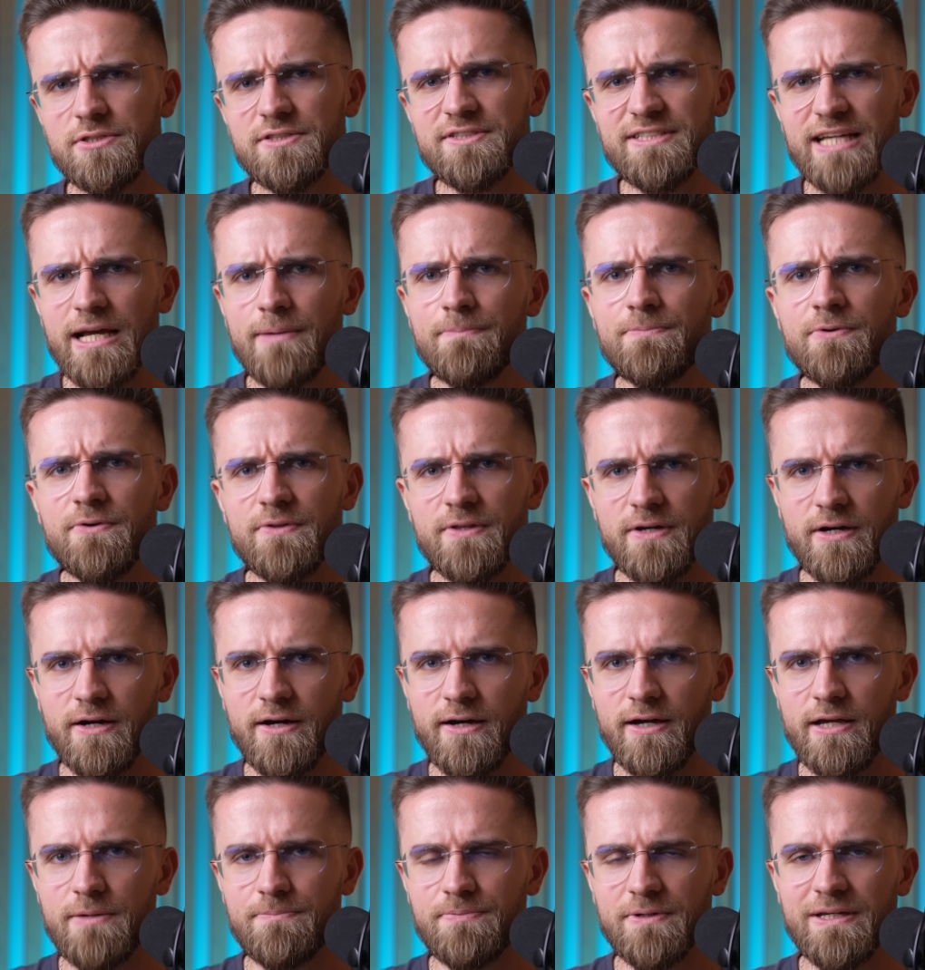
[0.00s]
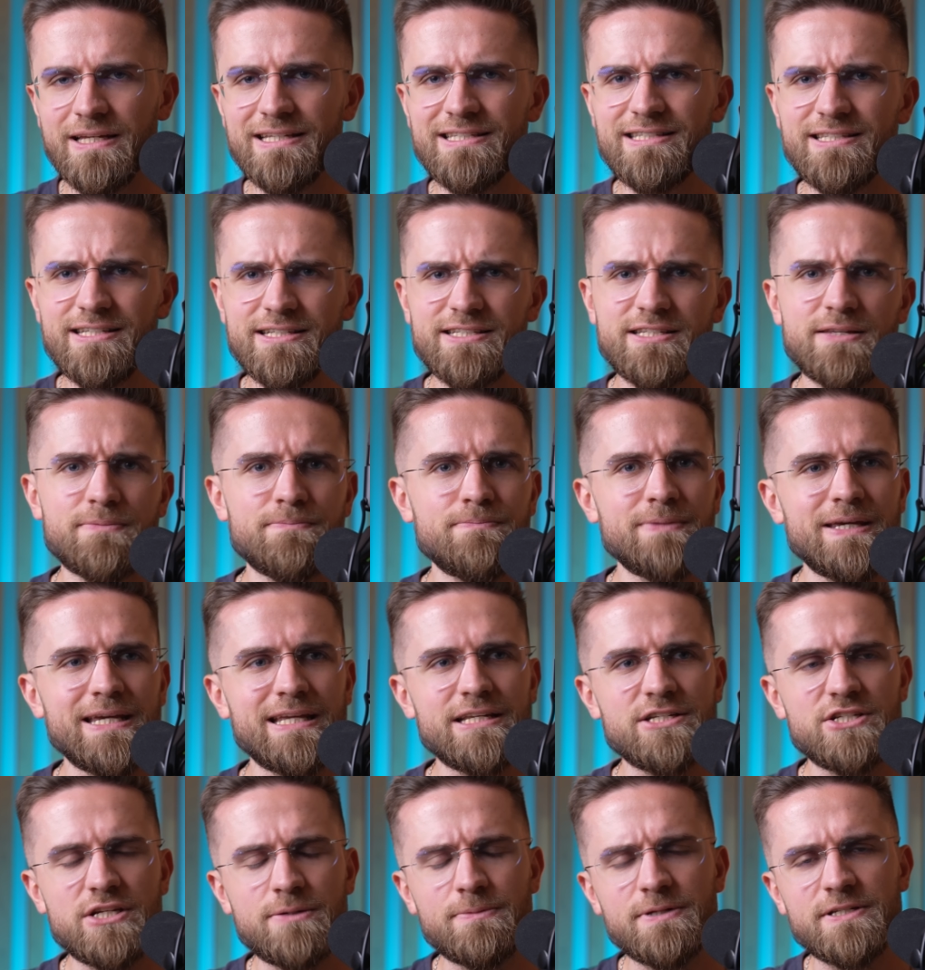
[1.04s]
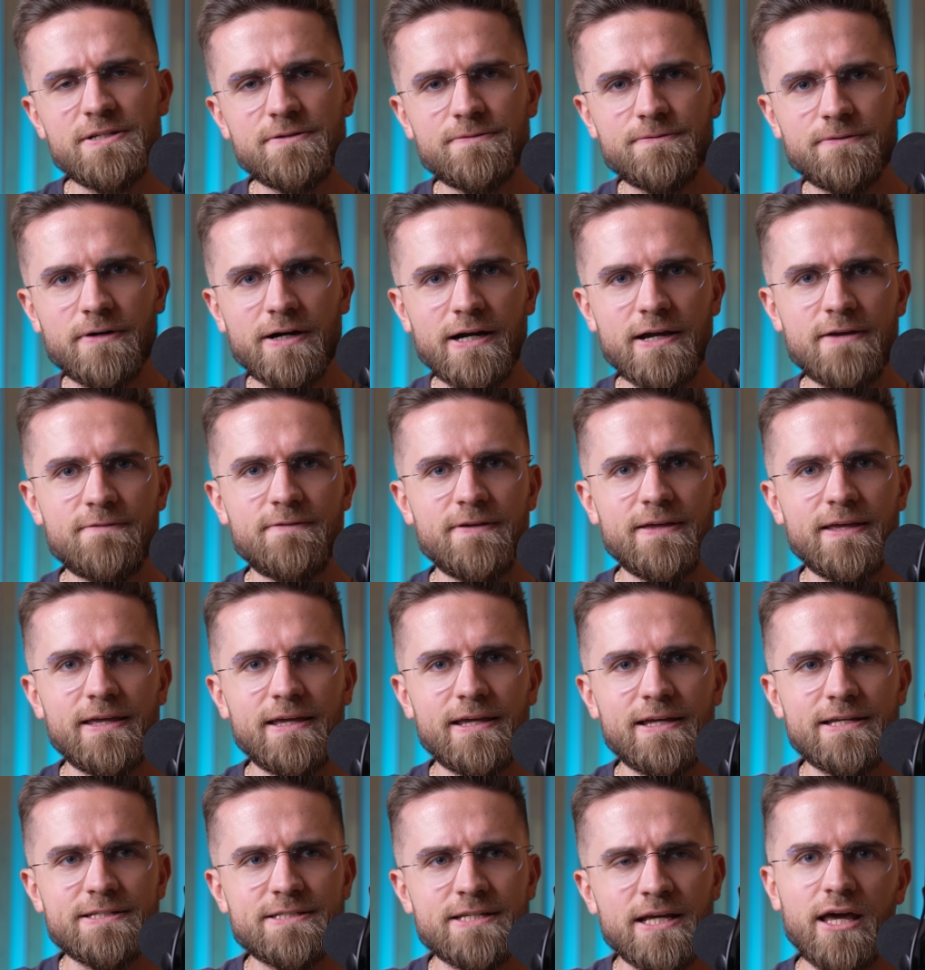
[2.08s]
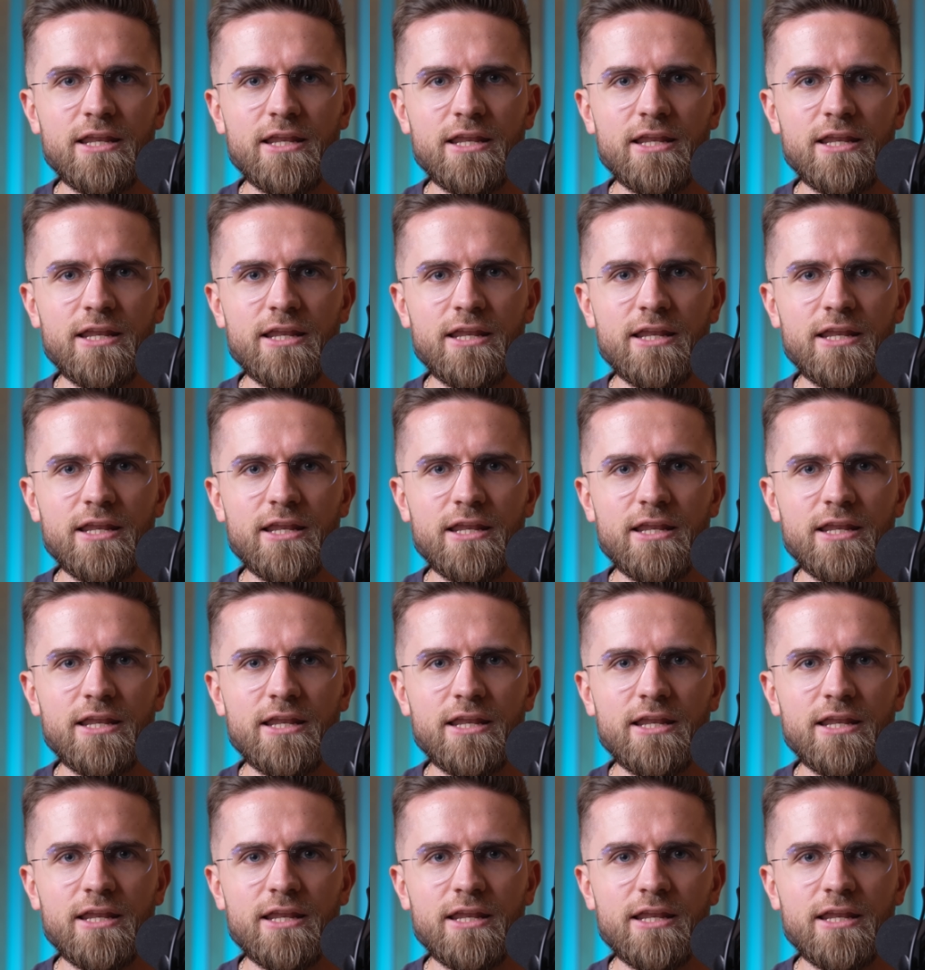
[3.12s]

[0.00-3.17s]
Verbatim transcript: To temper the hype, it doesn't mean GPT-5 is